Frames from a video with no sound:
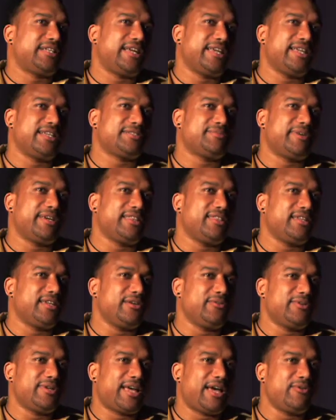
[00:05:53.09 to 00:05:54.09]
I guess my
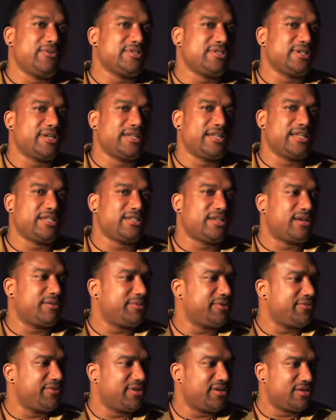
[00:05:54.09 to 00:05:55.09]
thing, I was looking at Sean
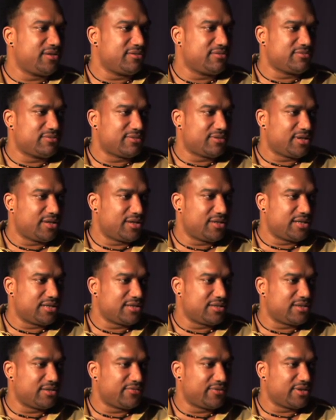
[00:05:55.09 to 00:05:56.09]
Puffy Combs, right?
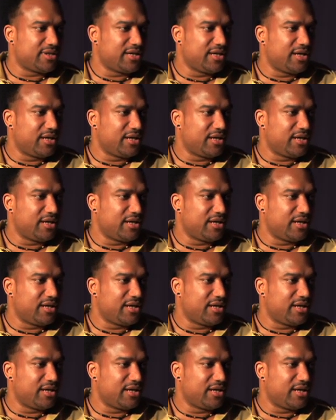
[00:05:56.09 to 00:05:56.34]
That's a different oh, thing.